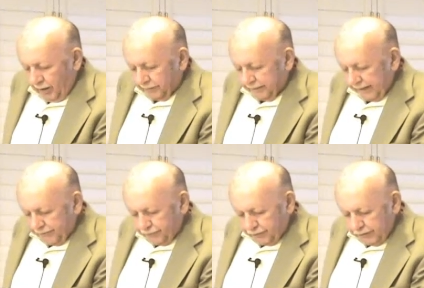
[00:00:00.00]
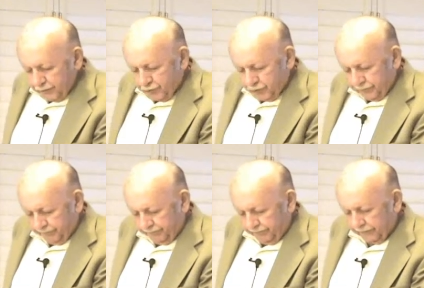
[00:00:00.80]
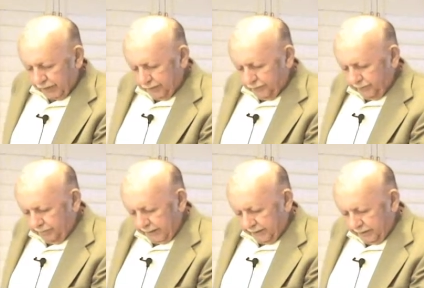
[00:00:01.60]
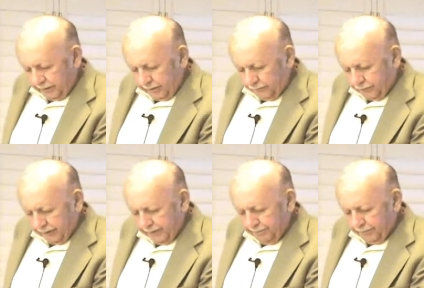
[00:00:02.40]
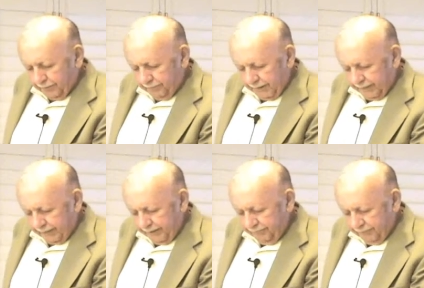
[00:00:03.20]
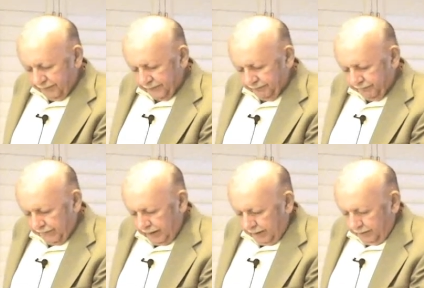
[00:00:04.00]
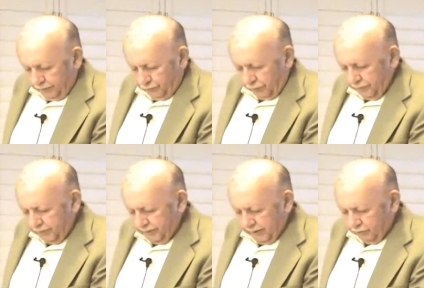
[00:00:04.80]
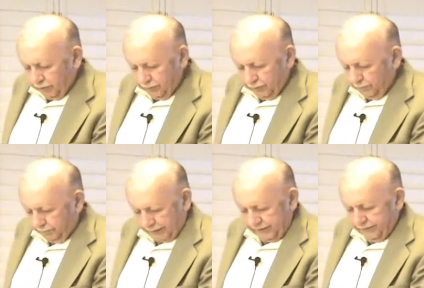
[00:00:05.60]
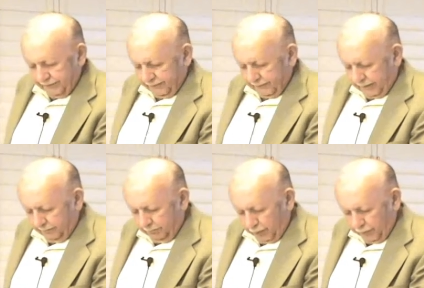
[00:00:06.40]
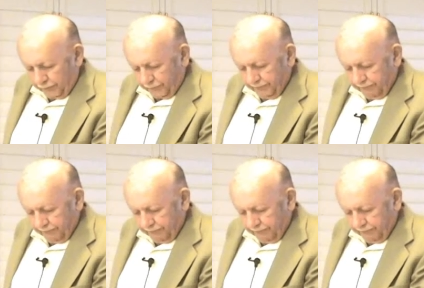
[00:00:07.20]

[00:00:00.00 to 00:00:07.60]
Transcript: That searching of the nipple by the infant is something that was not present at birth.